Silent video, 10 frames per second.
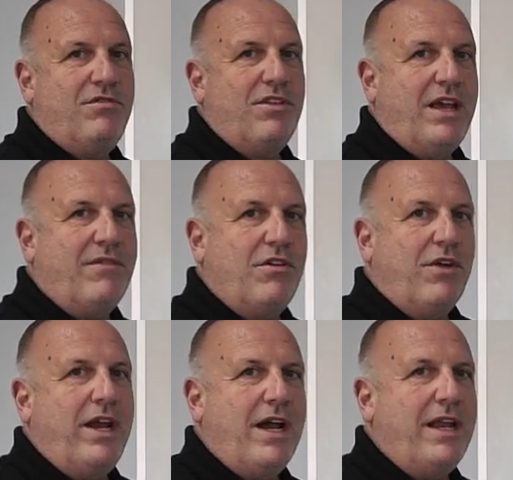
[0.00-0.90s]
So they have a
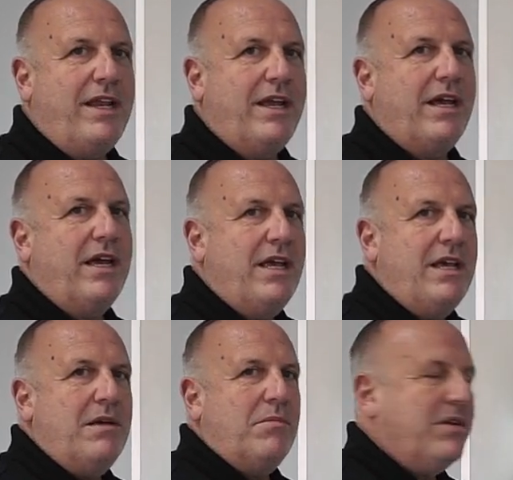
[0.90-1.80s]
great idea,
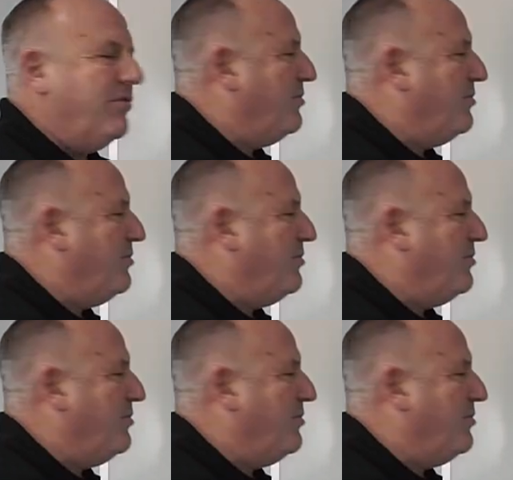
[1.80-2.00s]
but there's